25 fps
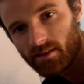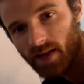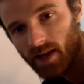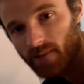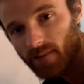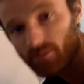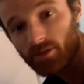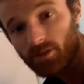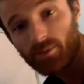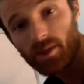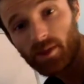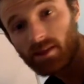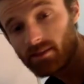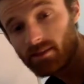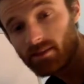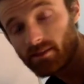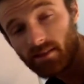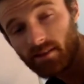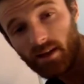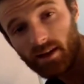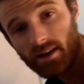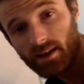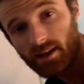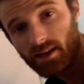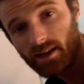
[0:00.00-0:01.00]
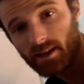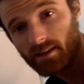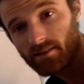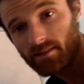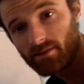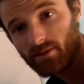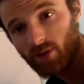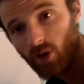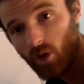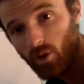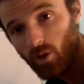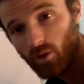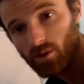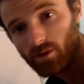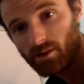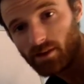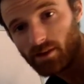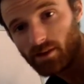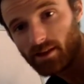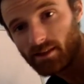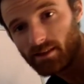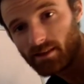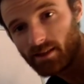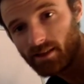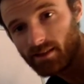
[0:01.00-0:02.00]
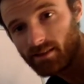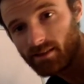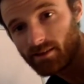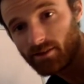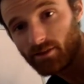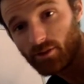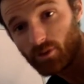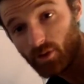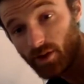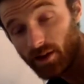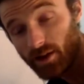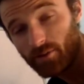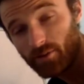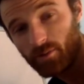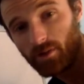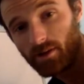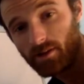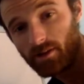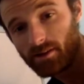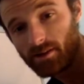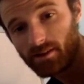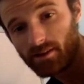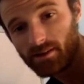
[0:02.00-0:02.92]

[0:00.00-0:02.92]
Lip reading: spent studying, totally. That's a great one.